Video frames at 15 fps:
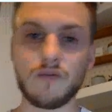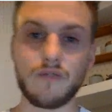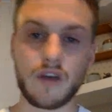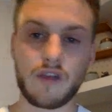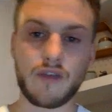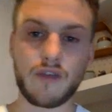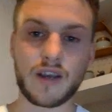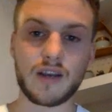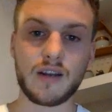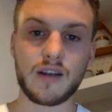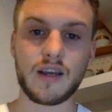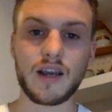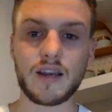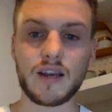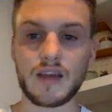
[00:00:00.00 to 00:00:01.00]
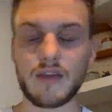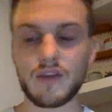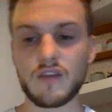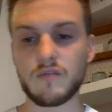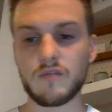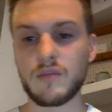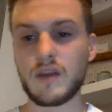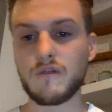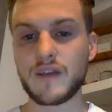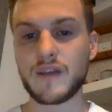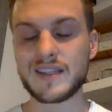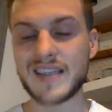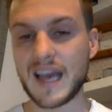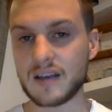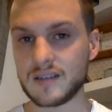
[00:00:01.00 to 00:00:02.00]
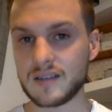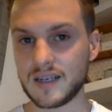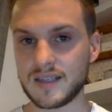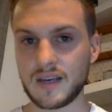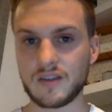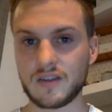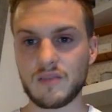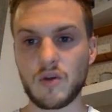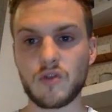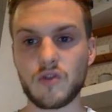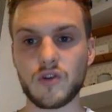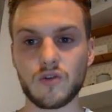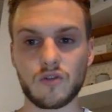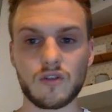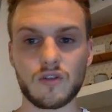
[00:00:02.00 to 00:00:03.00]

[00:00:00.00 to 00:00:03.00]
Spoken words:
very regularly that have given me fantastic testimonials.